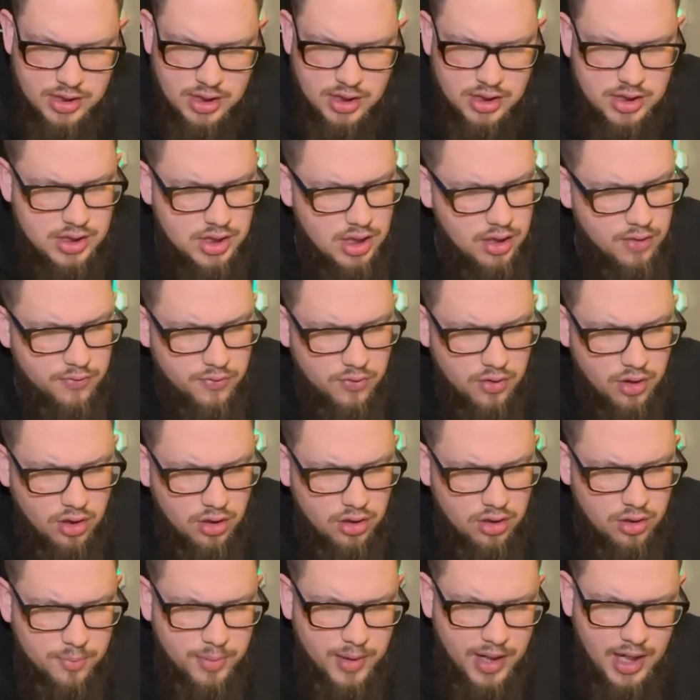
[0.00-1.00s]
There's stuff for all
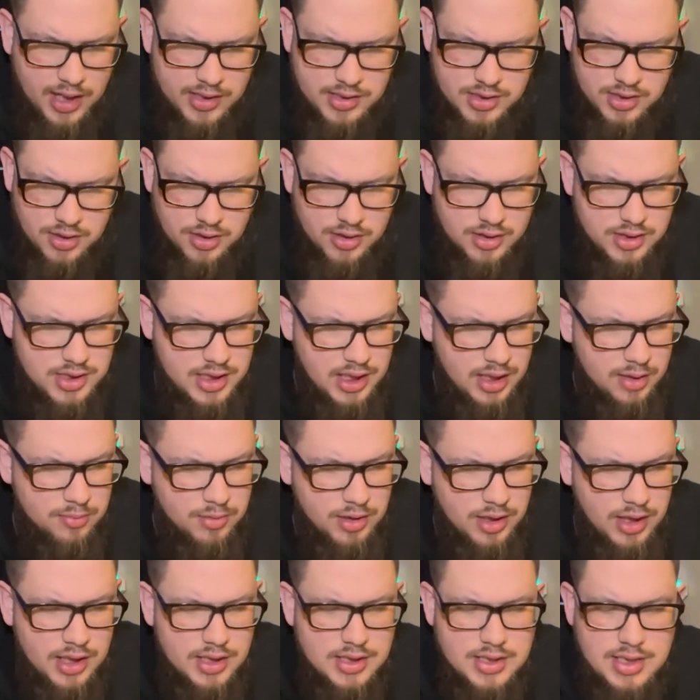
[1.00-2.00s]
our pastors, team
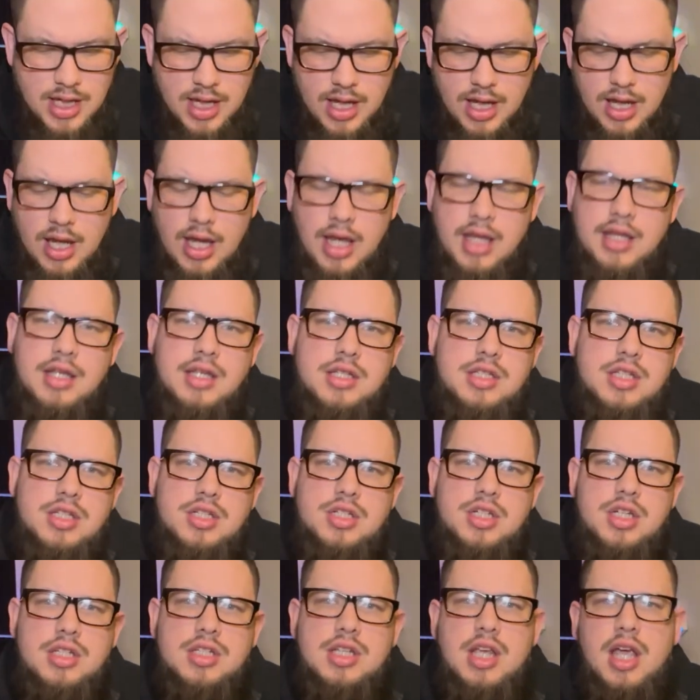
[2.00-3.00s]
leads, and this
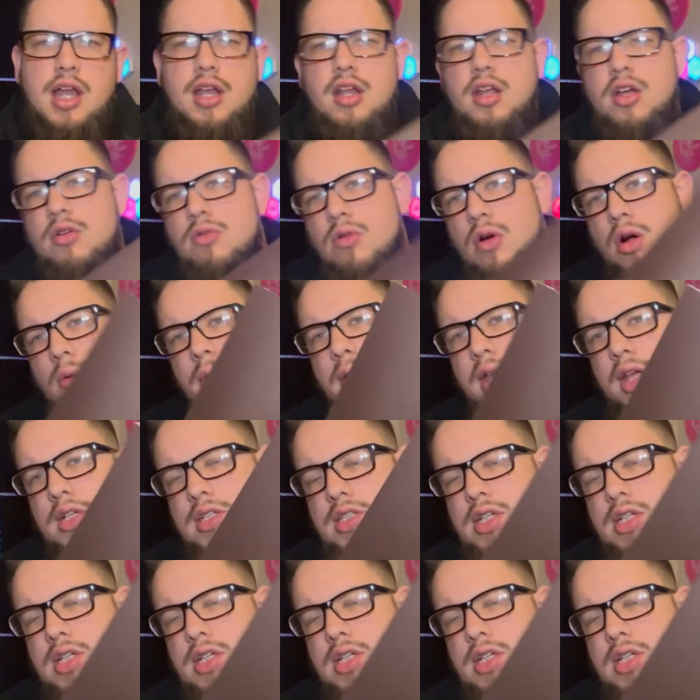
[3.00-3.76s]
is just kind of growing.